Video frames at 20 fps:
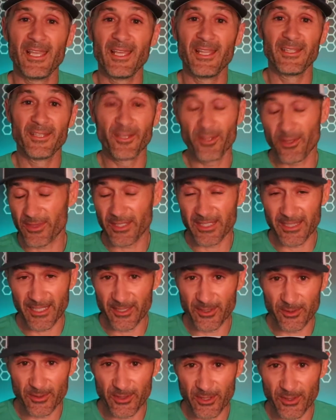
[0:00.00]
The other thing they
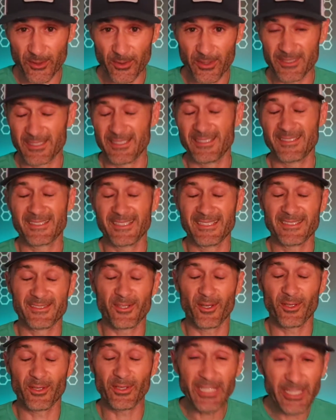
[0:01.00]
do too is these things
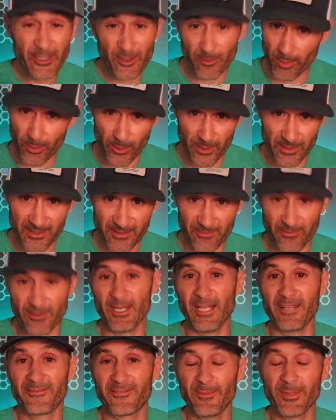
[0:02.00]
called leaderboards. If you're
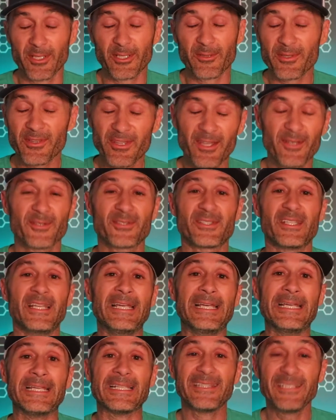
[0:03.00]
not familiar with those,
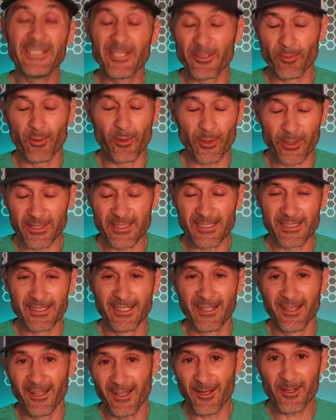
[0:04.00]
leaderboards
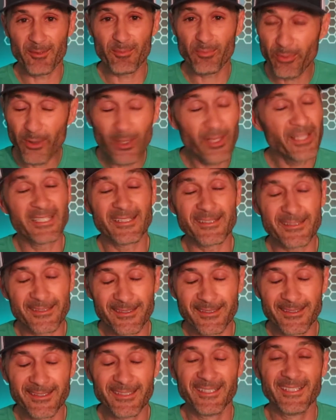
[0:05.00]
are brilliant.
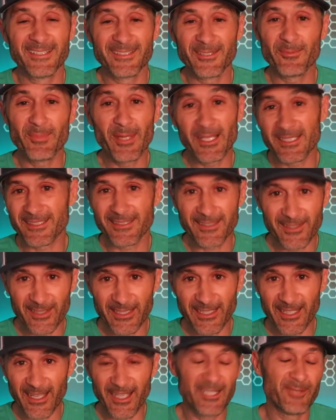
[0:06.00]
So
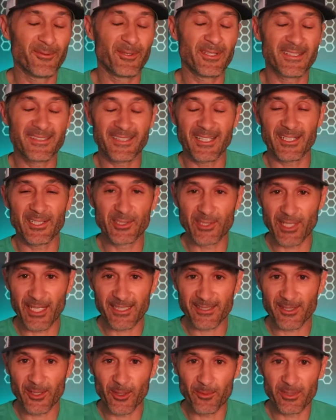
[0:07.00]
basically, anyone that's got a
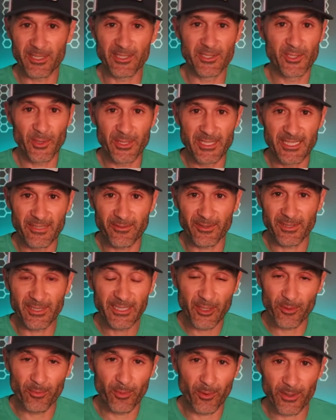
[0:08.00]
ShotScope can join different
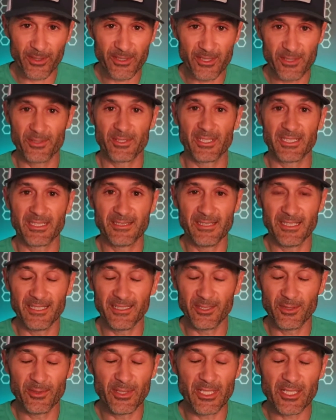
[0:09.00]
leaderboards using
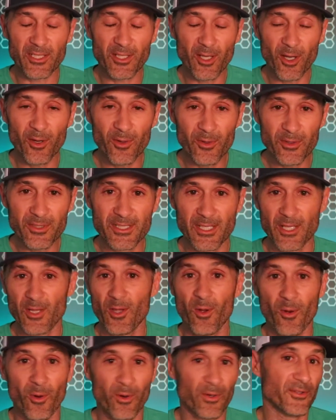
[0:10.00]
unique codes,
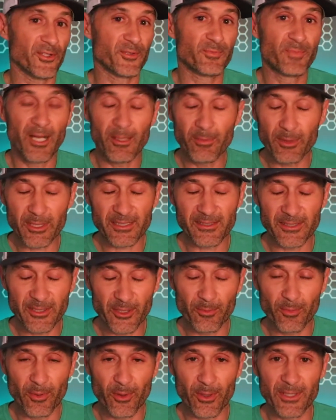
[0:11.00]
or there's public
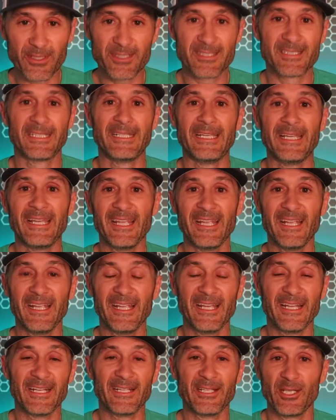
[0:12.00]
leaderboards,
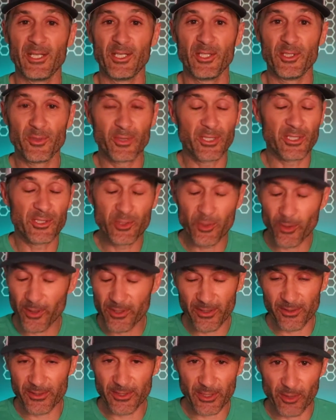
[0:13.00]
and you can join
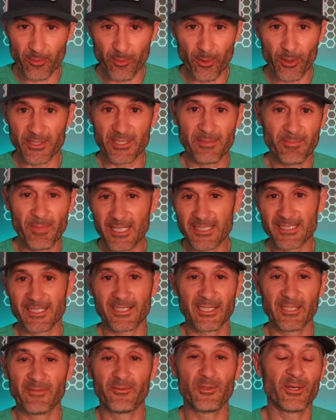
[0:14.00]
those leaderboards. And
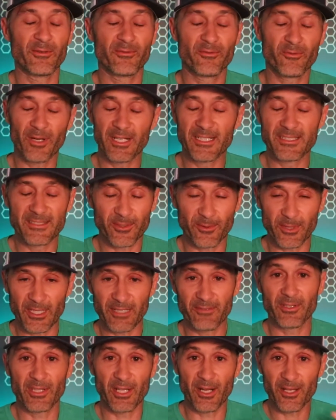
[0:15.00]
basically, if you have friends or
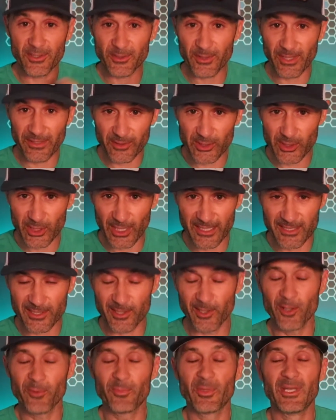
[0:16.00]
whatever that also have a
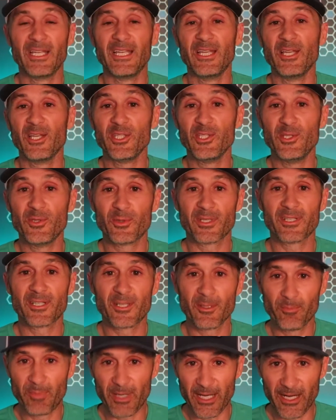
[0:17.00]
ShotScope, you can
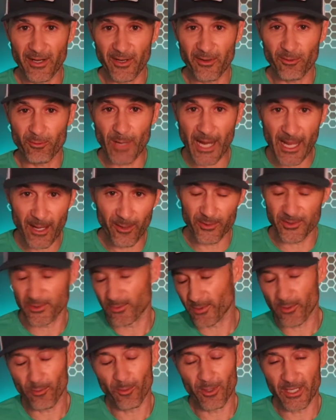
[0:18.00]
compare rounds
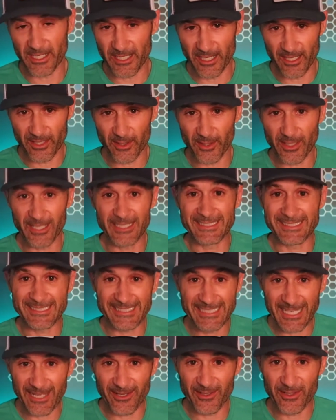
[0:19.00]
with one another and
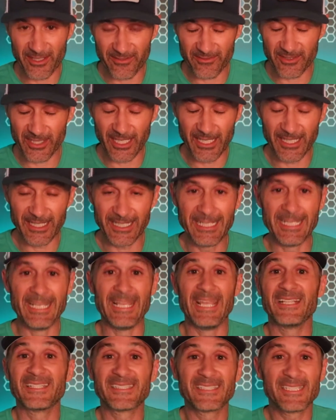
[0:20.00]
see how they've done,
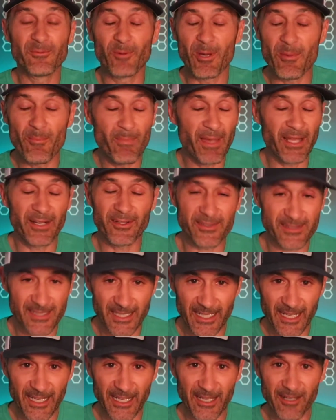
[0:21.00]
see what medals
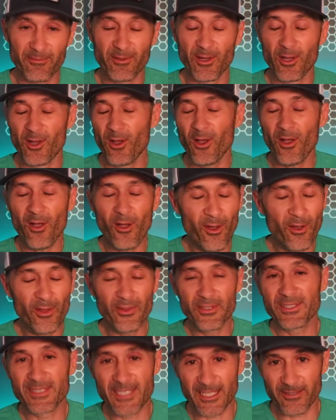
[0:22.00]
they have, all
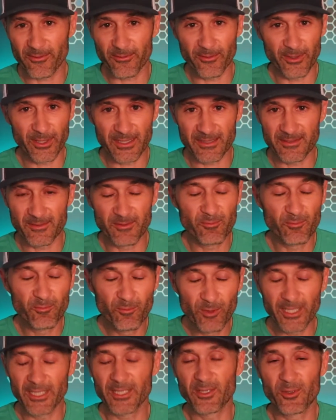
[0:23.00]
these different really,
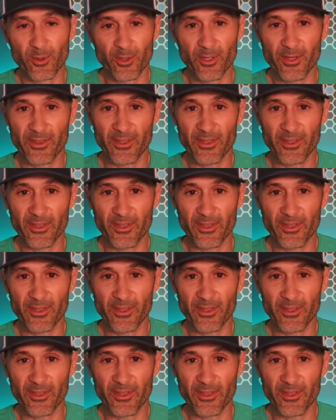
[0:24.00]
really cool